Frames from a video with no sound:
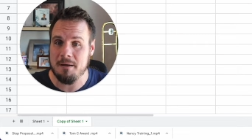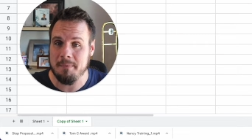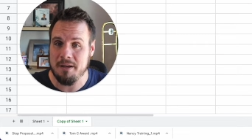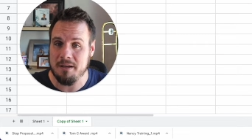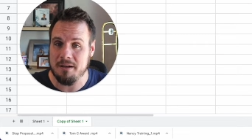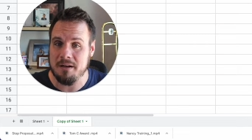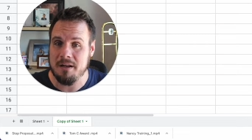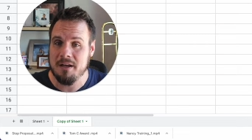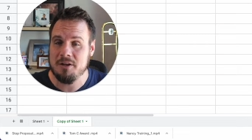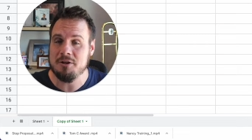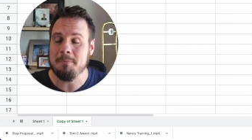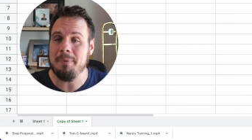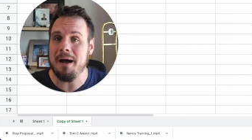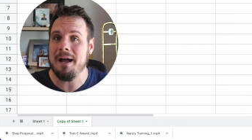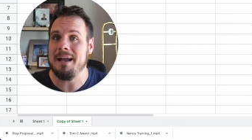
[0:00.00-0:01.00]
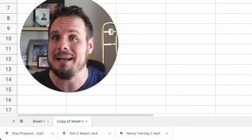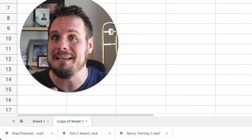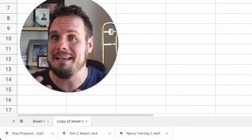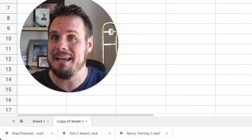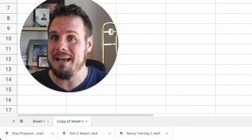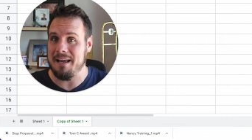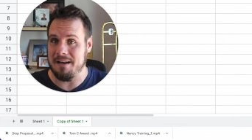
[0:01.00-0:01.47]
in to buy
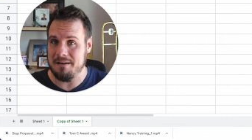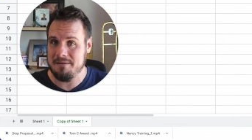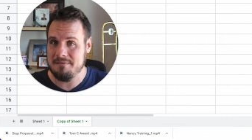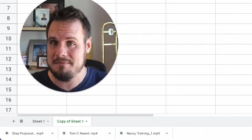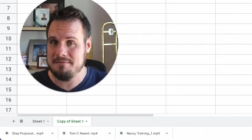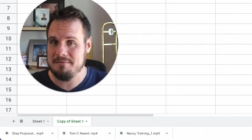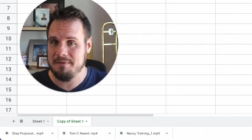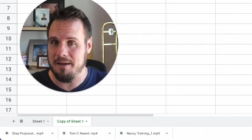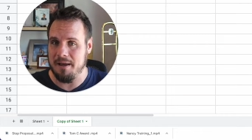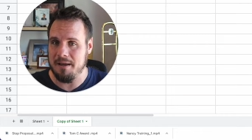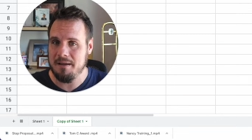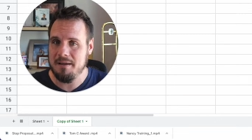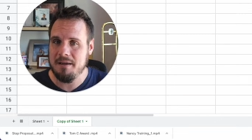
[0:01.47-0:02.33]
again, okay?